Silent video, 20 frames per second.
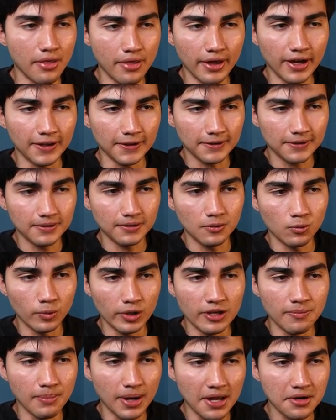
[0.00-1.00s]
that
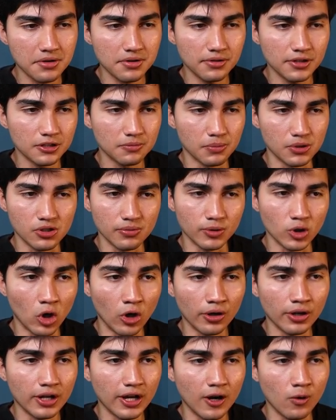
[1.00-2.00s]
we imagine this bishop
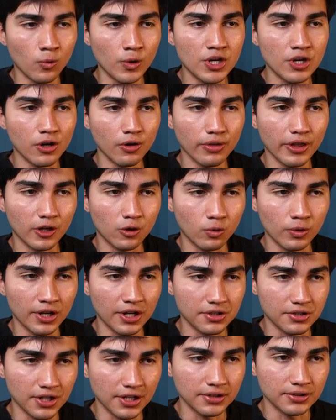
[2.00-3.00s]
gone and we know that
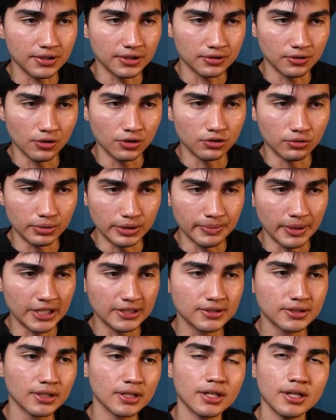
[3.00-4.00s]
queen h8 is going to be
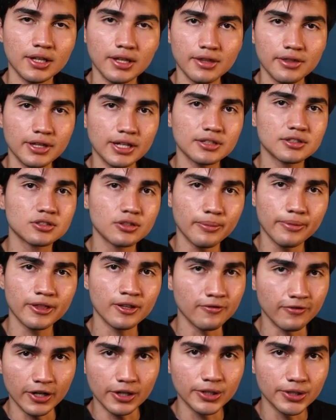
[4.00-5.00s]
mate. That's
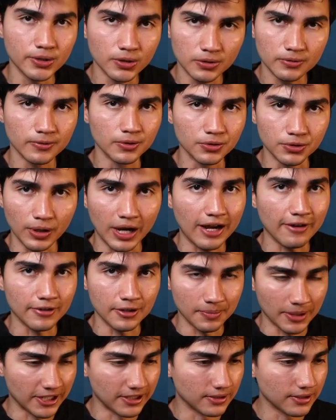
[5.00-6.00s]
something very useful to
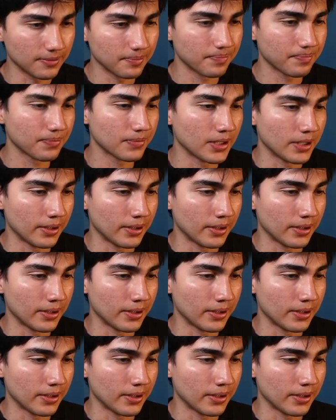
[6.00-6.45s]
have in mind.